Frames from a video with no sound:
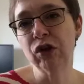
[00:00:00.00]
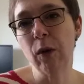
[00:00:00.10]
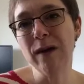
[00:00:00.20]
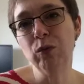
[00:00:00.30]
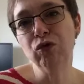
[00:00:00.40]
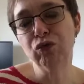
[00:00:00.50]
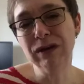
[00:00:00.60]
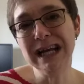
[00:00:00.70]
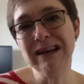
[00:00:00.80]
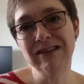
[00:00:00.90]
So I would
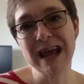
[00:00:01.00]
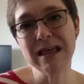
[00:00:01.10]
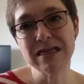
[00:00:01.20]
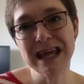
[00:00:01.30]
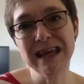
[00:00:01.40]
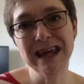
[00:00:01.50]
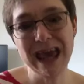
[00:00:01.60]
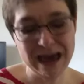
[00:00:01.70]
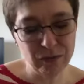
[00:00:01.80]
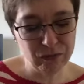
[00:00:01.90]
really say think
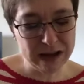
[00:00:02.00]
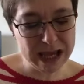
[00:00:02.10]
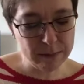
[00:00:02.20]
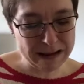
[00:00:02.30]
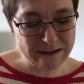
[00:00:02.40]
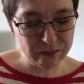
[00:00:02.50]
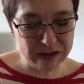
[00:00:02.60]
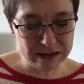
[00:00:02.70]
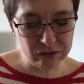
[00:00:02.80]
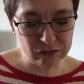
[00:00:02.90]
carefully about
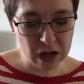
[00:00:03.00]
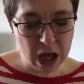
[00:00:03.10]
this.